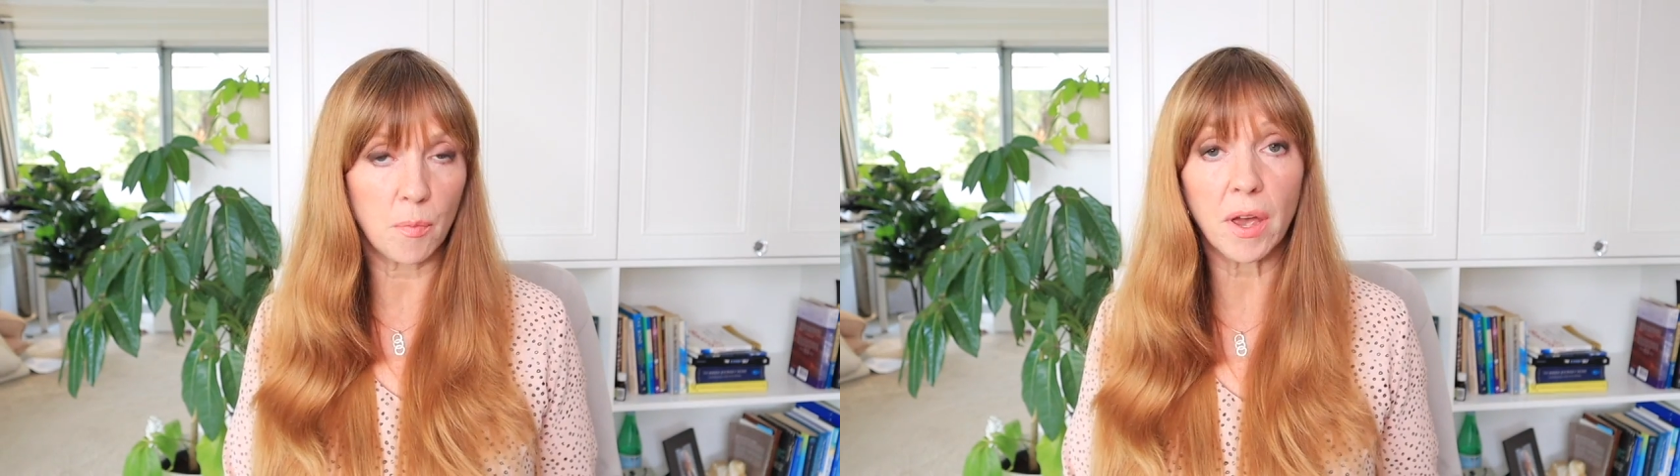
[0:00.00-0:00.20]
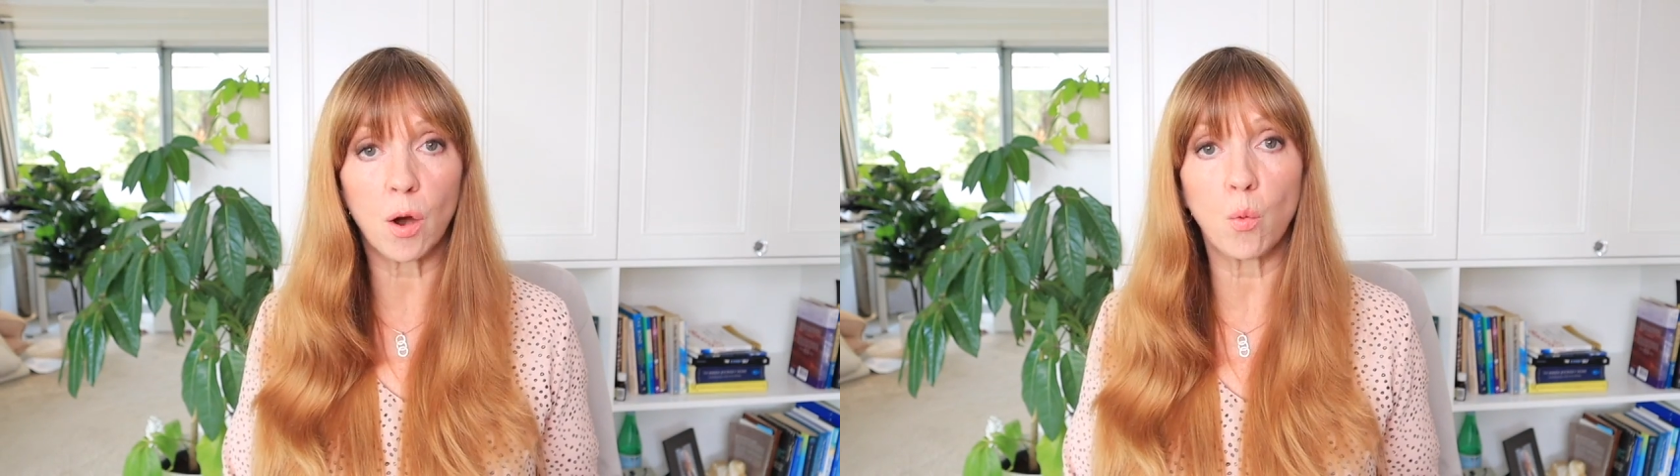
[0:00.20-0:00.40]

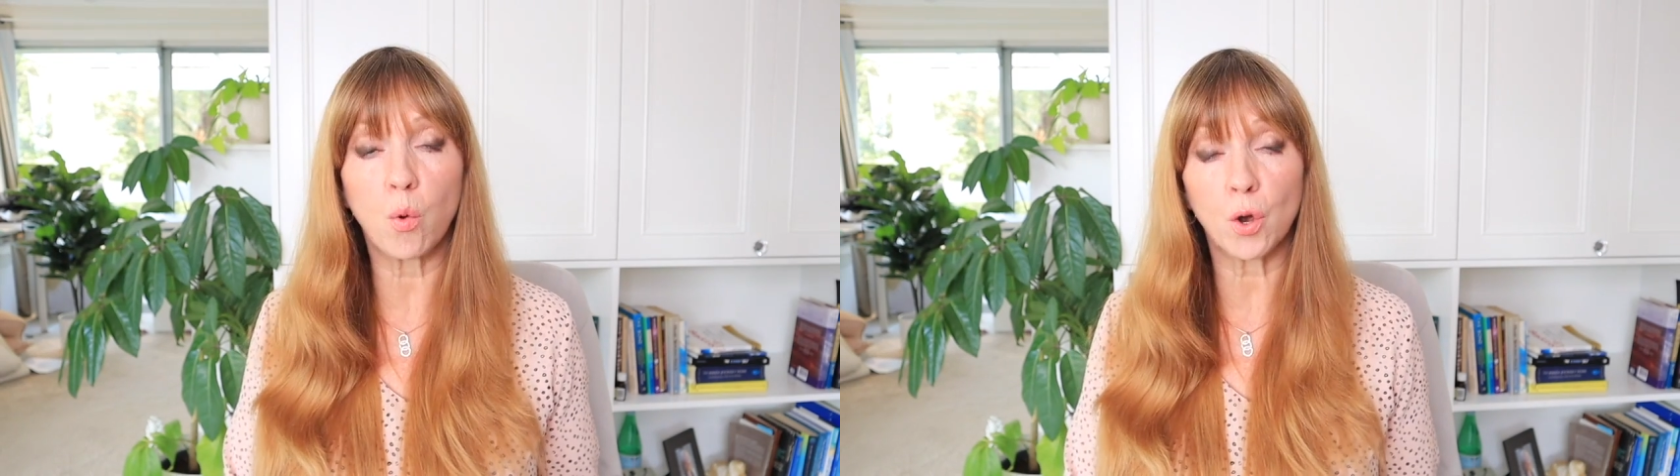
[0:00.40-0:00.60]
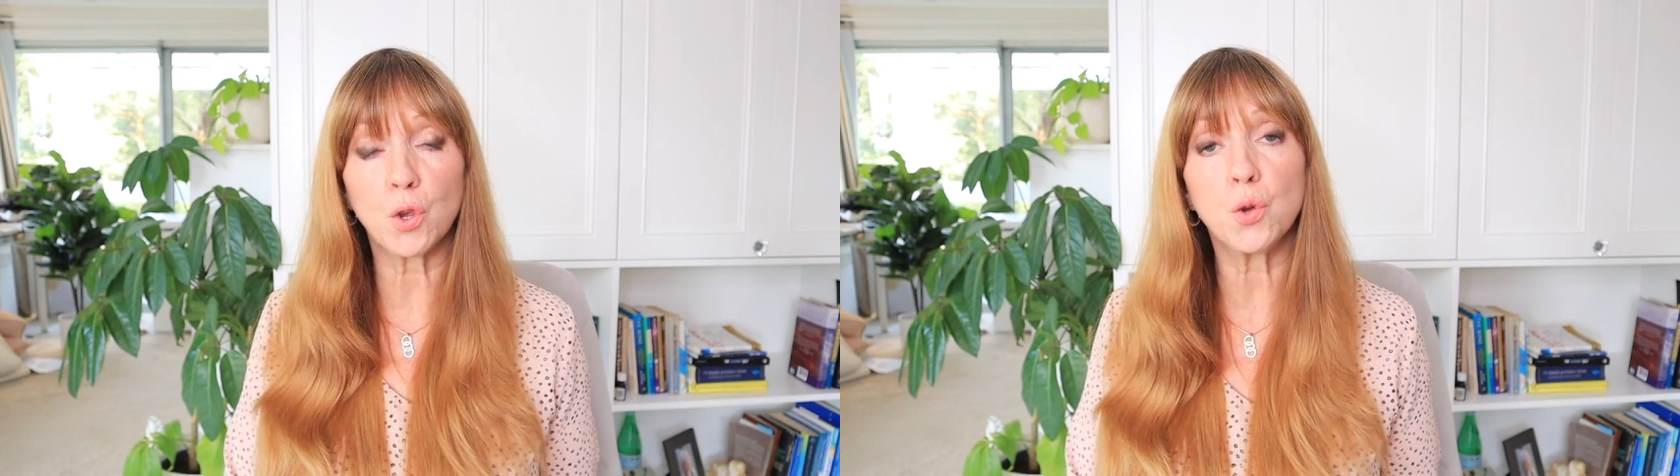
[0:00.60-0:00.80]
about
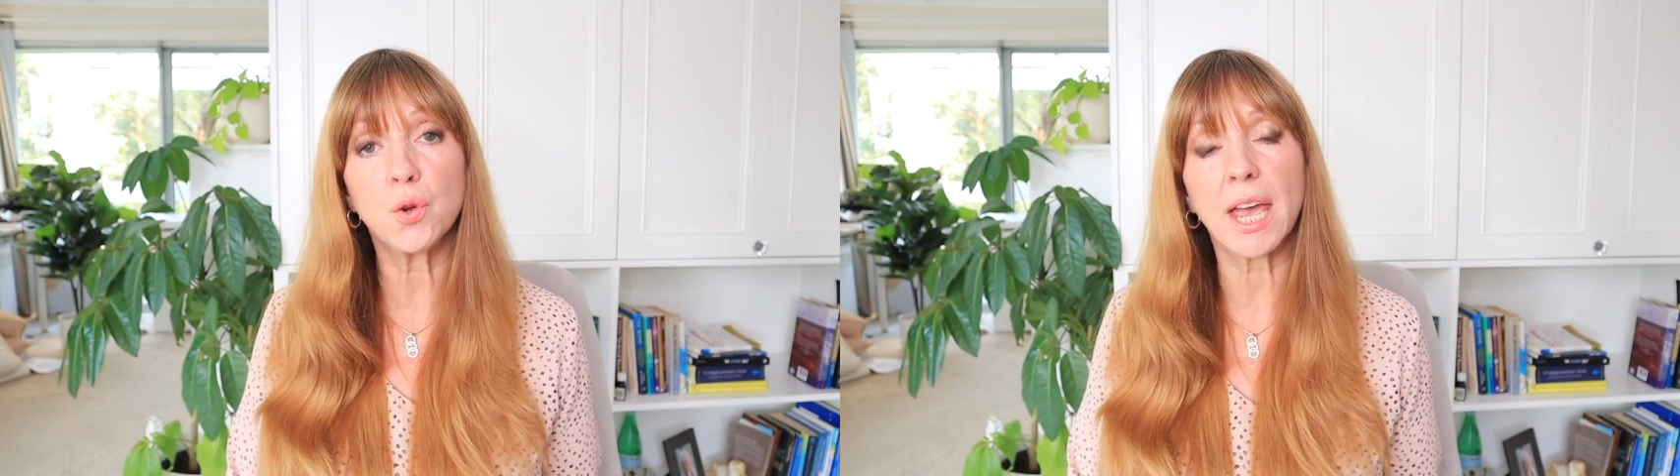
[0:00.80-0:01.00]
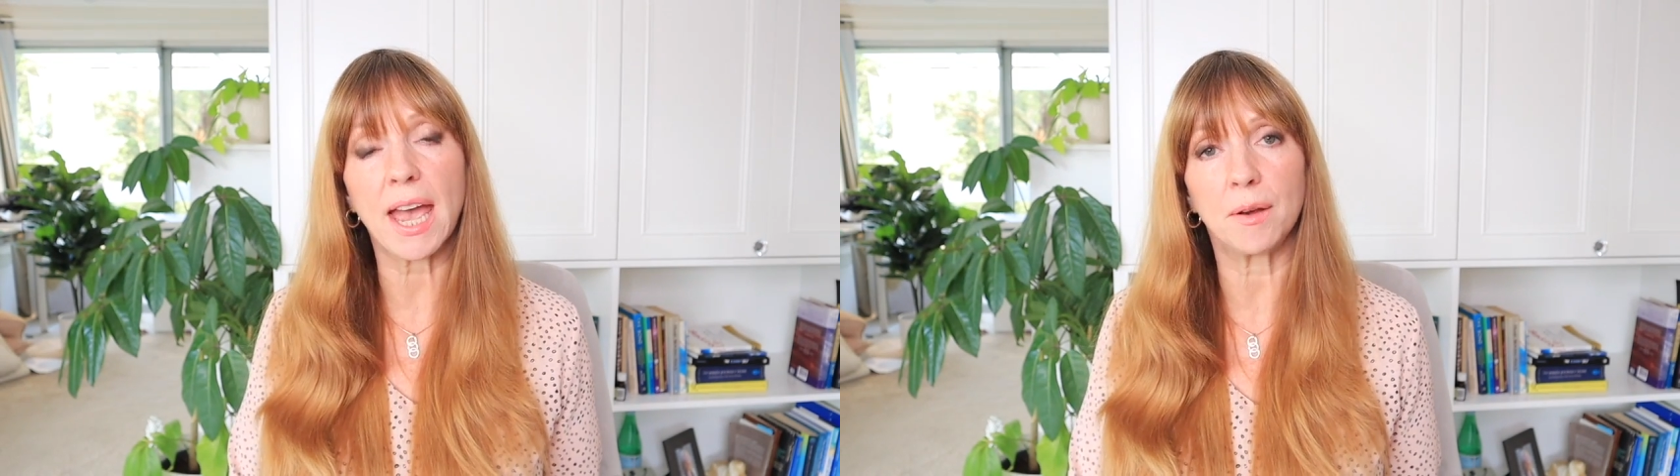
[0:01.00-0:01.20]
what you
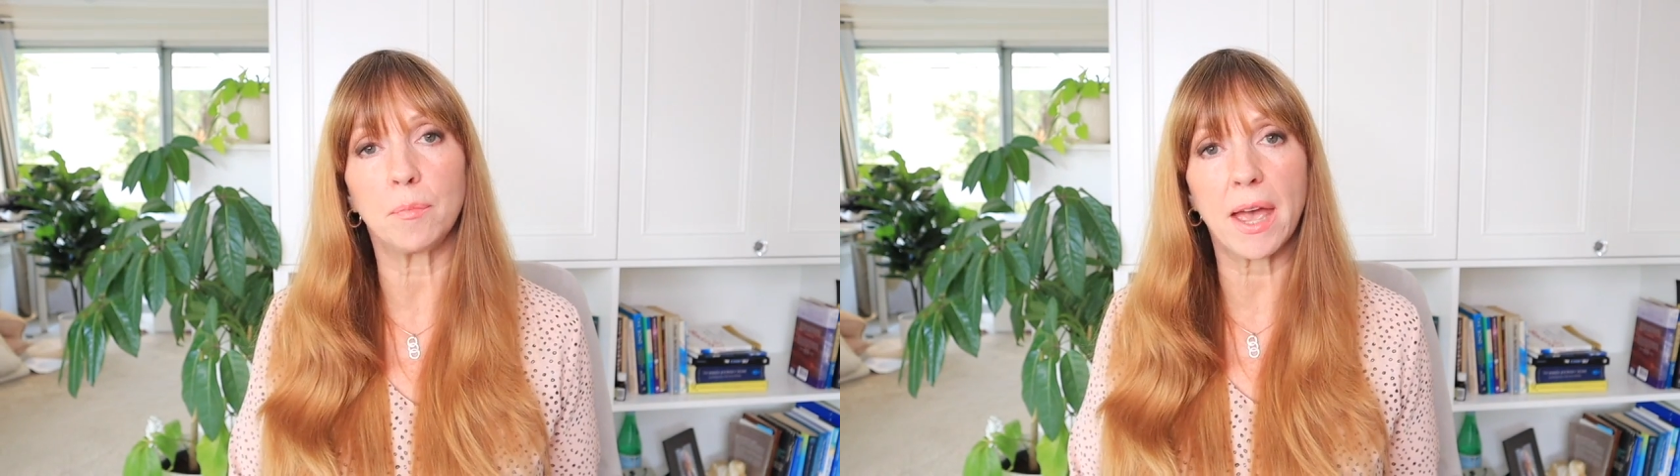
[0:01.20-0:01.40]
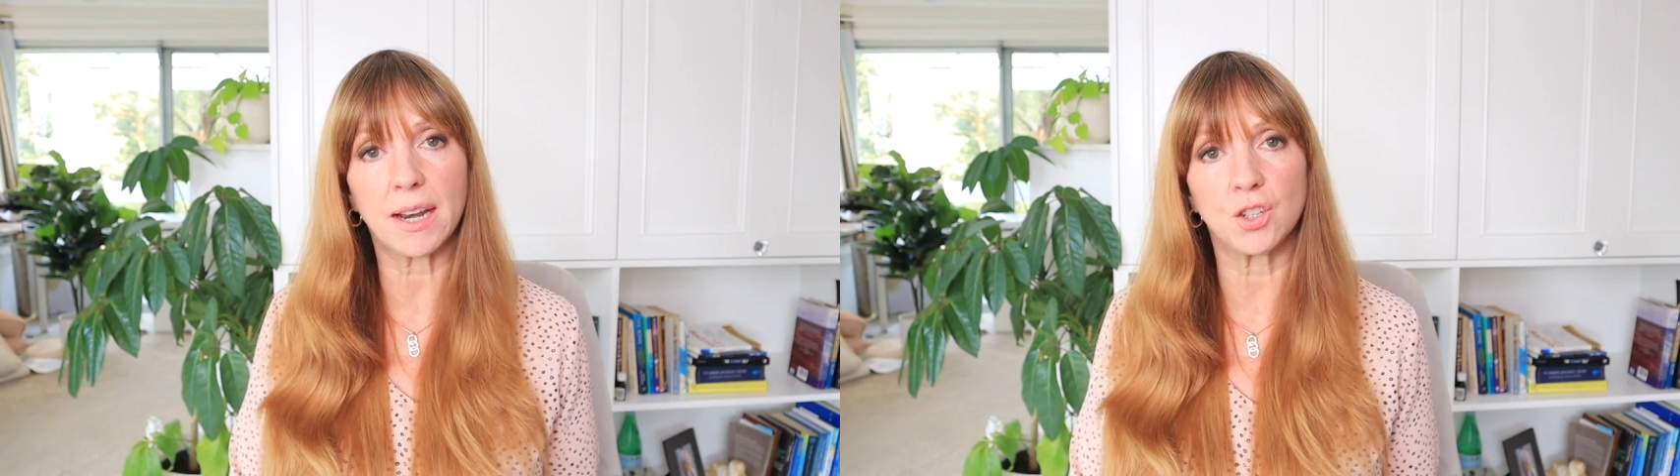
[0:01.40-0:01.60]

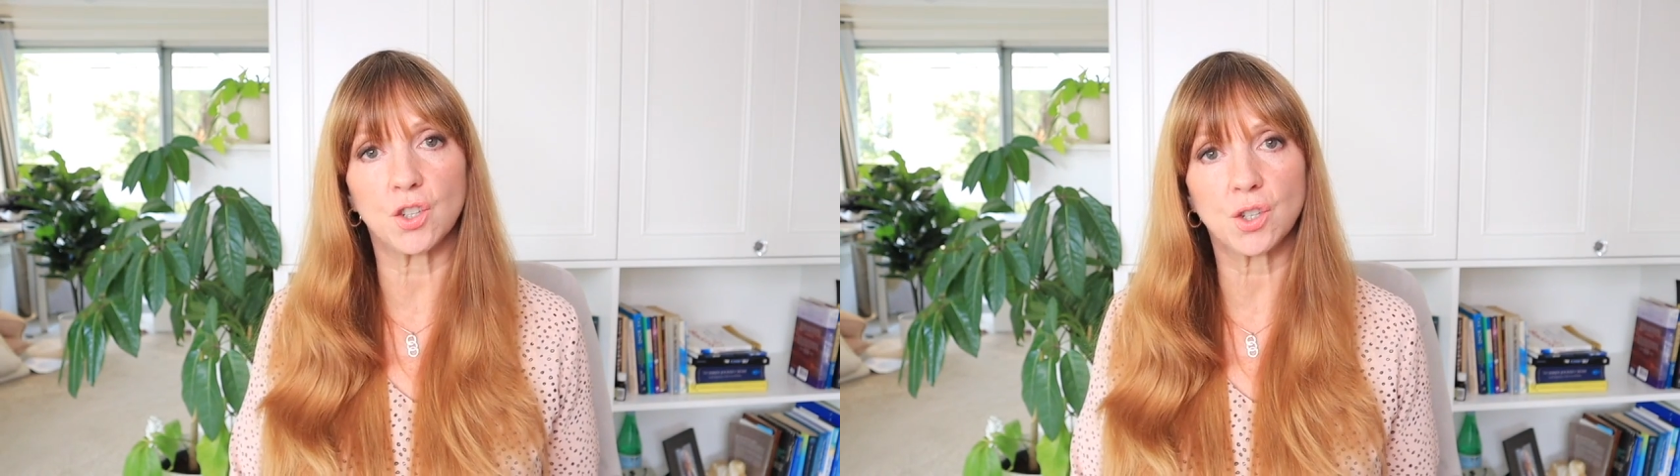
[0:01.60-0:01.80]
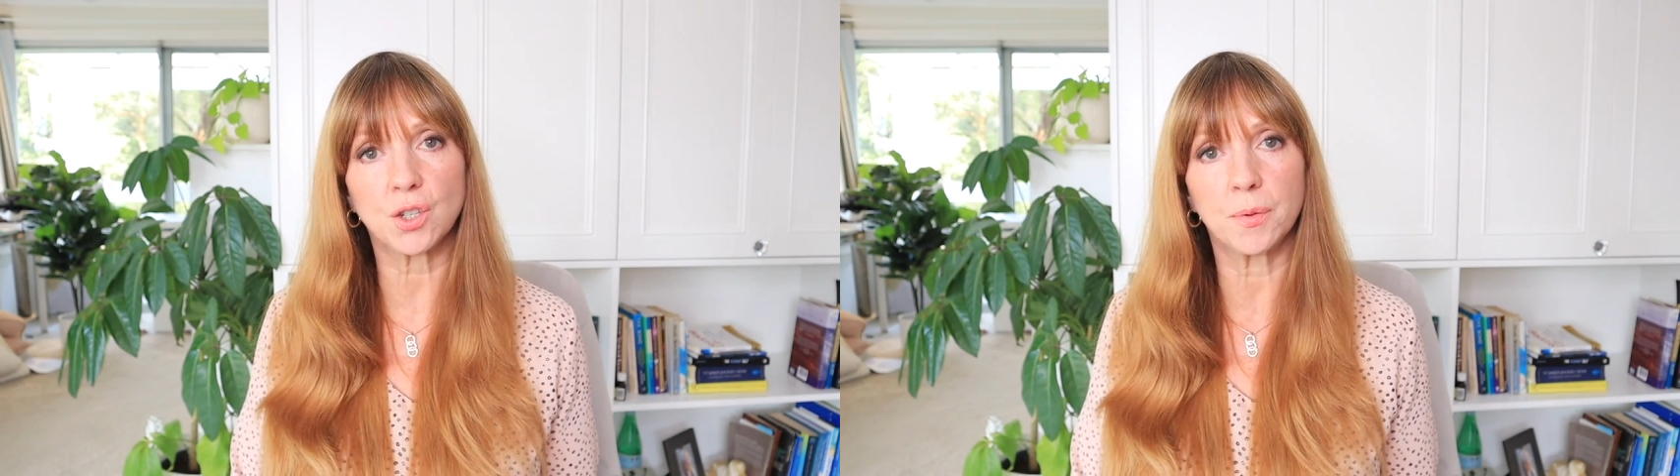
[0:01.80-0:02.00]
can
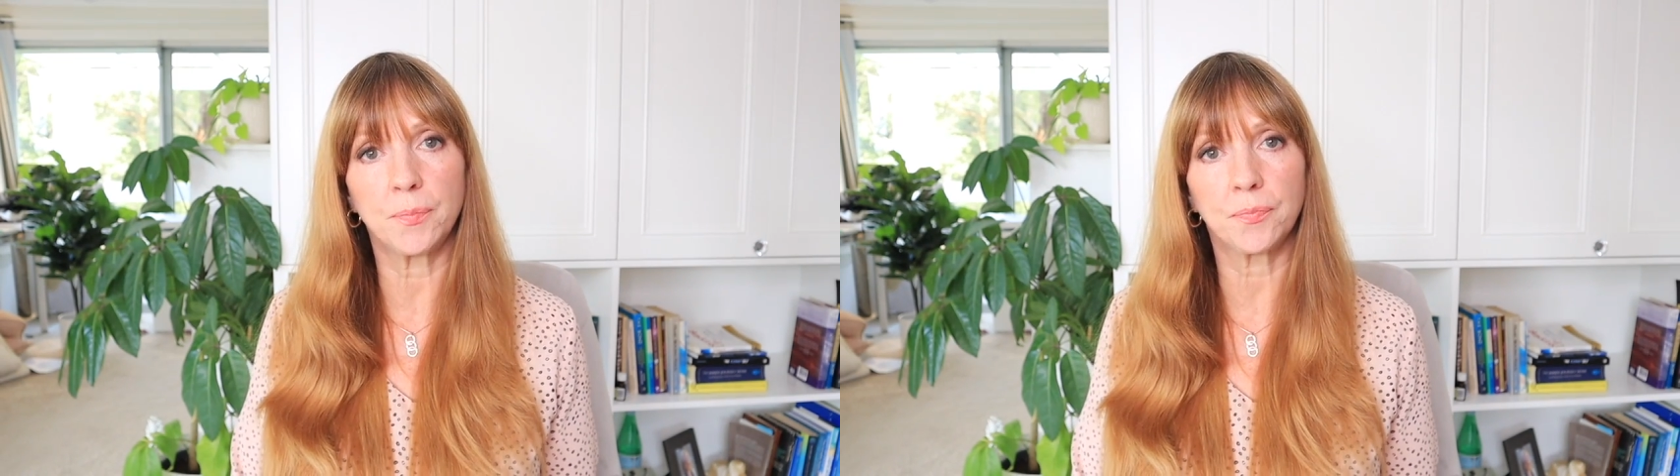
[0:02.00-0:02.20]
manage.